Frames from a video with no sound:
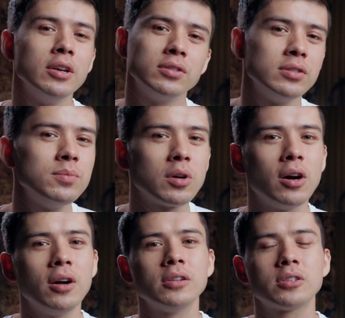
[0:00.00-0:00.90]
Zoom
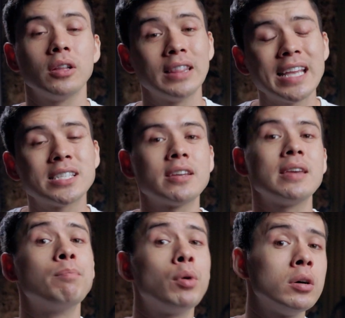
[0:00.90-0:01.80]
calls or lesser
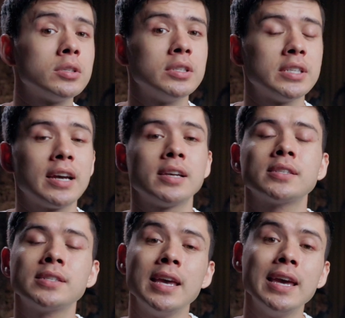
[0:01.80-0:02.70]
important
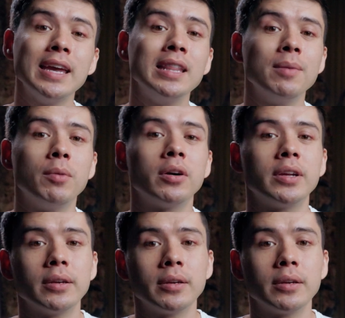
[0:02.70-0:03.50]
tasks in the morning.